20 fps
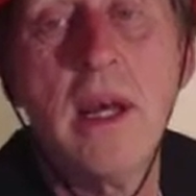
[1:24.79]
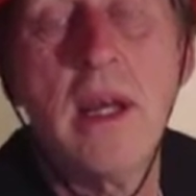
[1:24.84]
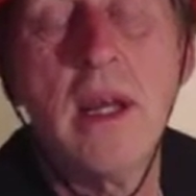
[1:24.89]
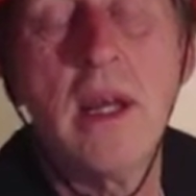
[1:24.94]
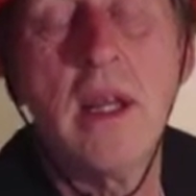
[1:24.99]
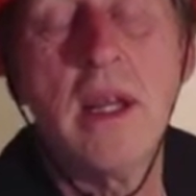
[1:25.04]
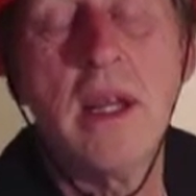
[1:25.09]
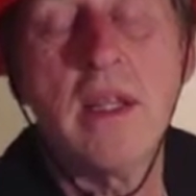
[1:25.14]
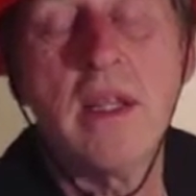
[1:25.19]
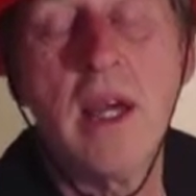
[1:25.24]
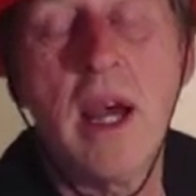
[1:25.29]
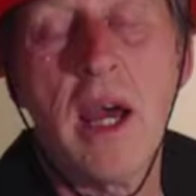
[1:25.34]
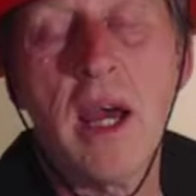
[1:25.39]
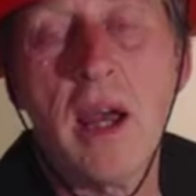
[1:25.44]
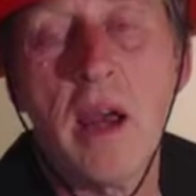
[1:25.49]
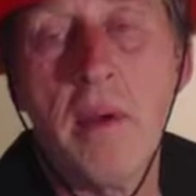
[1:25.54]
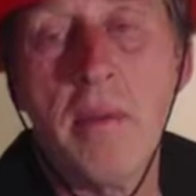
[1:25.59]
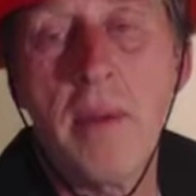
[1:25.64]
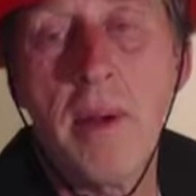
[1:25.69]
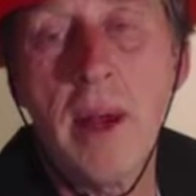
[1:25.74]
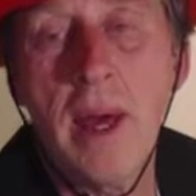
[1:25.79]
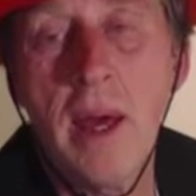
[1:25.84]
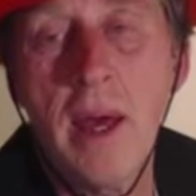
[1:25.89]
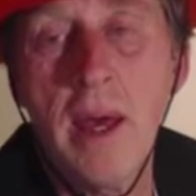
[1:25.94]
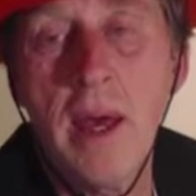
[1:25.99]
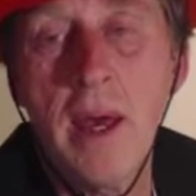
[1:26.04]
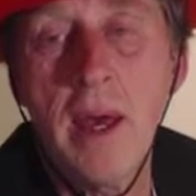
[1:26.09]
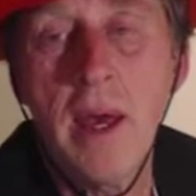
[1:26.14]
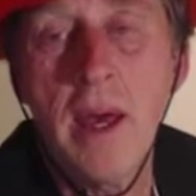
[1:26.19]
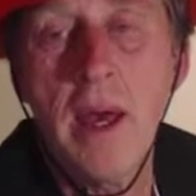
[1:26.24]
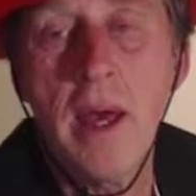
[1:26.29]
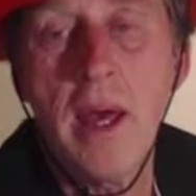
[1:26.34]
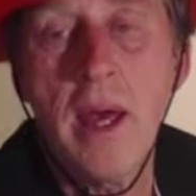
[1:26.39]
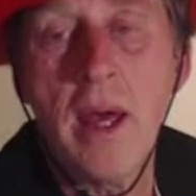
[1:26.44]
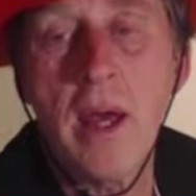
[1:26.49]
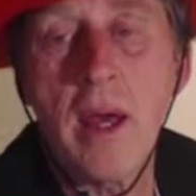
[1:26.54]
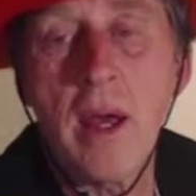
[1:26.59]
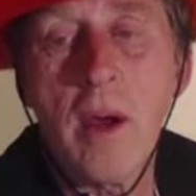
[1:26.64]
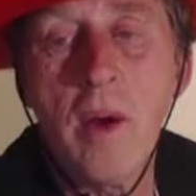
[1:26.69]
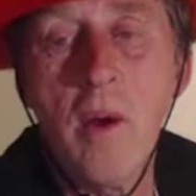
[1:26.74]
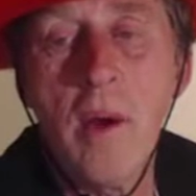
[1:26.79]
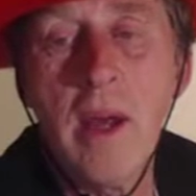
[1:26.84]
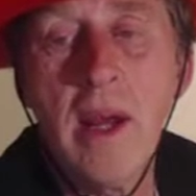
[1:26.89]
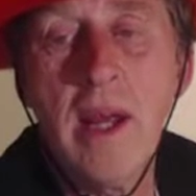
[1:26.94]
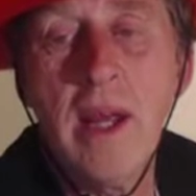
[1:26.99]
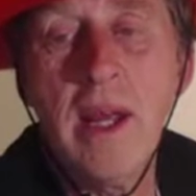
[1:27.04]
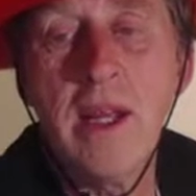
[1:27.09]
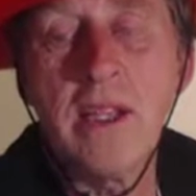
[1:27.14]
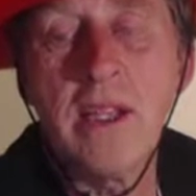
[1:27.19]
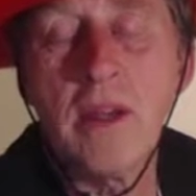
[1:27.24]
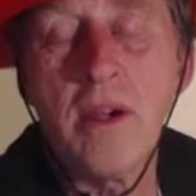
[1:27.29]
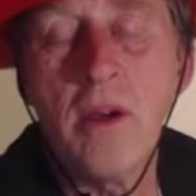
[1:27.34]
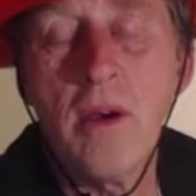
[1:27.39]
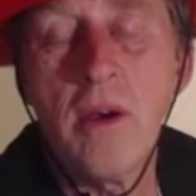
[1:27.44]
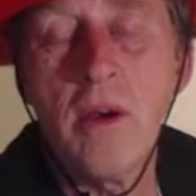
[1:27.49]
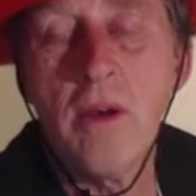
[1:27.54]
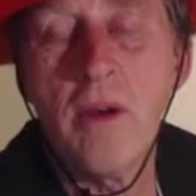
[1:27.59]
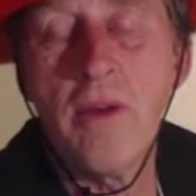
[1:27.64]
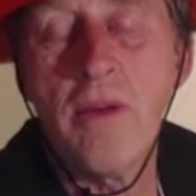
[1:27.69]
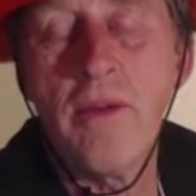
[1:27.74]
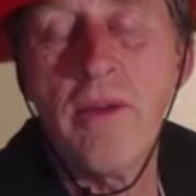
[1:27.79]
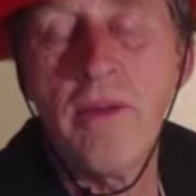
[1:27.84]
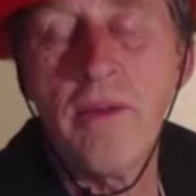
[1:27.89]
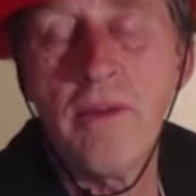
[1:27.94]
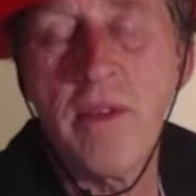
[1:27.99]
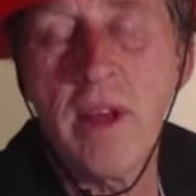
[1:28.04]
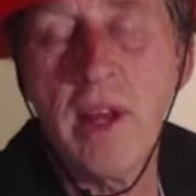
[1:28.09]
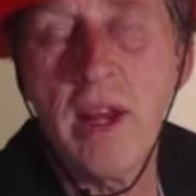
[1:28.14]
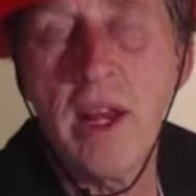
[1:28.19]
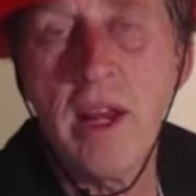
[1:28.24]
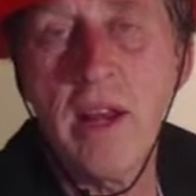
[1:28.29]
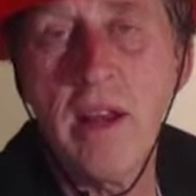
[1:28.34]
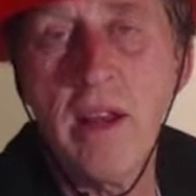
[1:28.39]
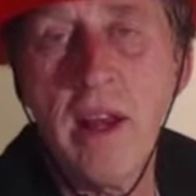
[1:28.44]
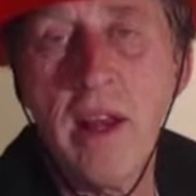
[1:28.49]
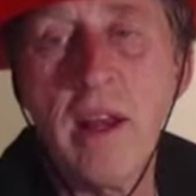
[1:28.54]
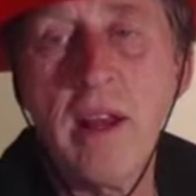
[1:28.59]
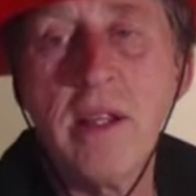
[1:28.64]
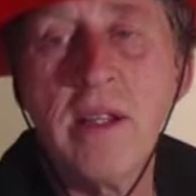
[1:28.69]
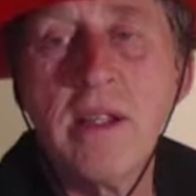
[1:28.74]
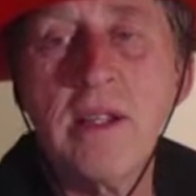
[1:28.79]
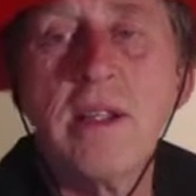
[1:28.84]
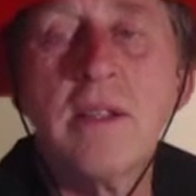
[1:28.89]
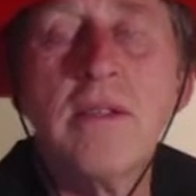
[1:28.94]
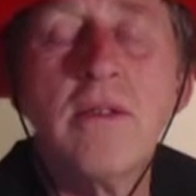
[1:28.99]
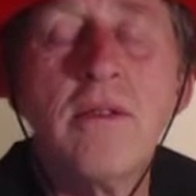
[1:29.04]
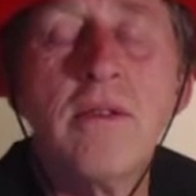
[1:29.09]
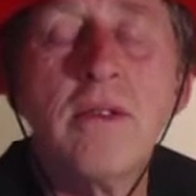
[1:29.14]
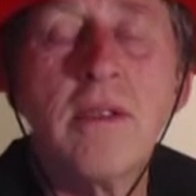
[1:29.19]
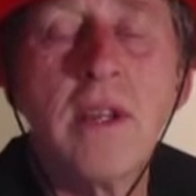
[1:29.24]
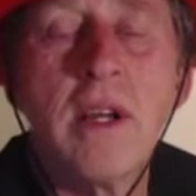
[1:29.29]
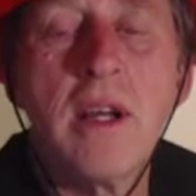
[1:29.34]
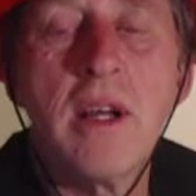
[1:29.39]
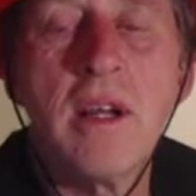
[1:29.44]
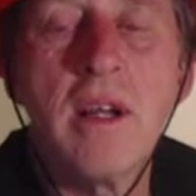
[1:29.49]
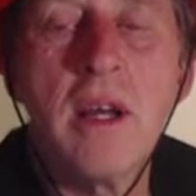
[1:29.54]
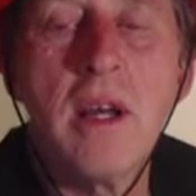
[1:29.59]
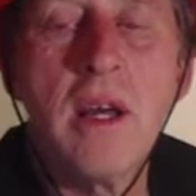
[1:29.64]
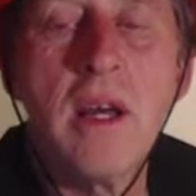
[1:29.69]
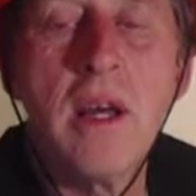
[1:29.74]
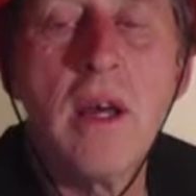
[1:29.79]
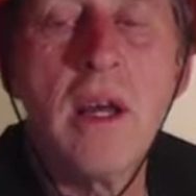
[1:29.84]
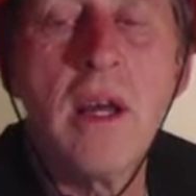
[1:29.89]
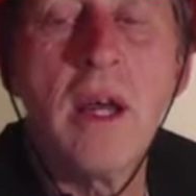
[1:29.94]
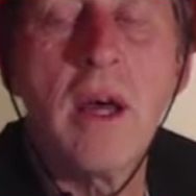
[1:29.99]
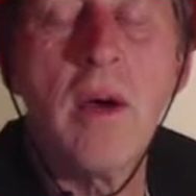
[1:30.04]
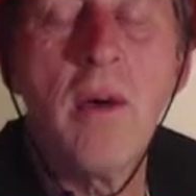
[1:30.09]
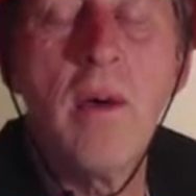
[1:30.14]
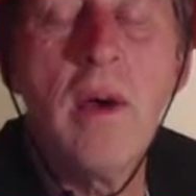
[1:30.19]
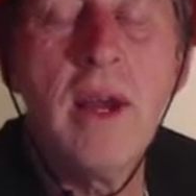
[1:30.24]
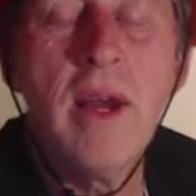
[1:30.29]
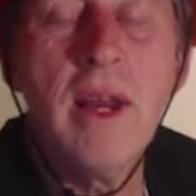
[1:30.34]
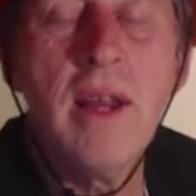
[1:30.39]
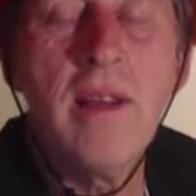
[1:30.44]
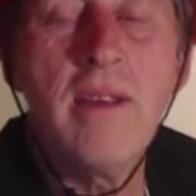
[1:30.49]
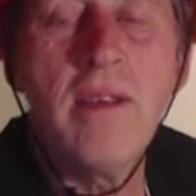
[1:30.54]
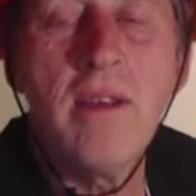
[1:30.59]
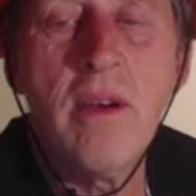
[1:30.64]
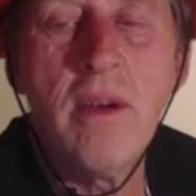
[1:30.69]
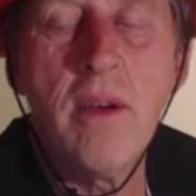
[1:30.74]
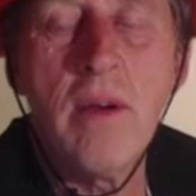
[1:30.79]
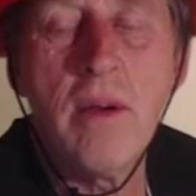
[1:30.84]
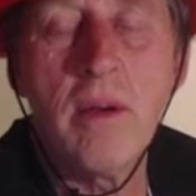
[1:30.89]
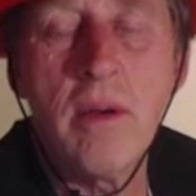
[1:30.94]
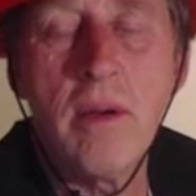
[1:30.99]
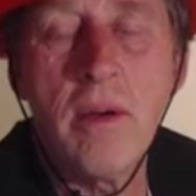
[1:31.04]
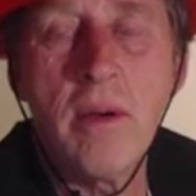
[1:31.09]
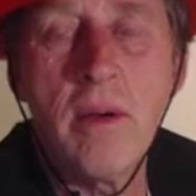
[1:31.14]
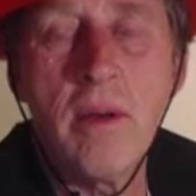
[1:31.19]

and the Togo player, Queen e2 from Dunedin, that is, New Zealand. Queen e2,